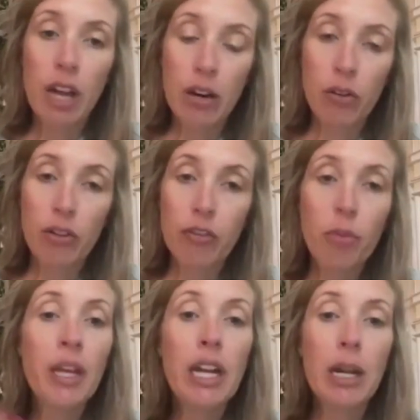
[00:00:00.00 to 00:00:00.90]
not only for
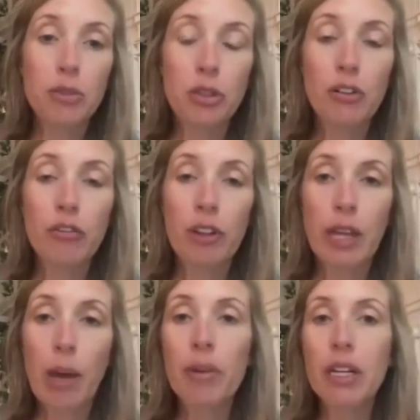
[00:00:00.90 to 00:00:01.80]
me, and I'm sure for
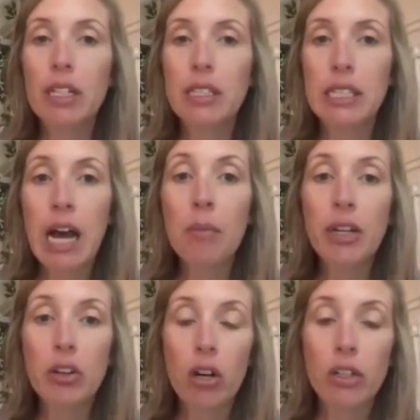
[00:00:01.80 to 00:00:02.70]
them, because now
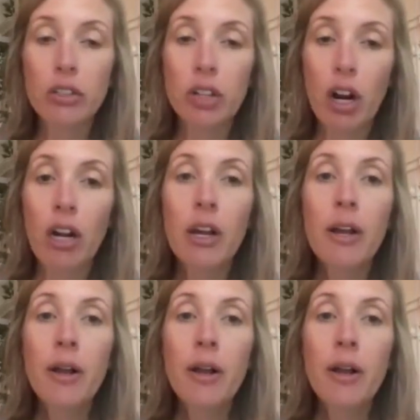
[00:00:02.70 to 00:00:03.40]
my daughters are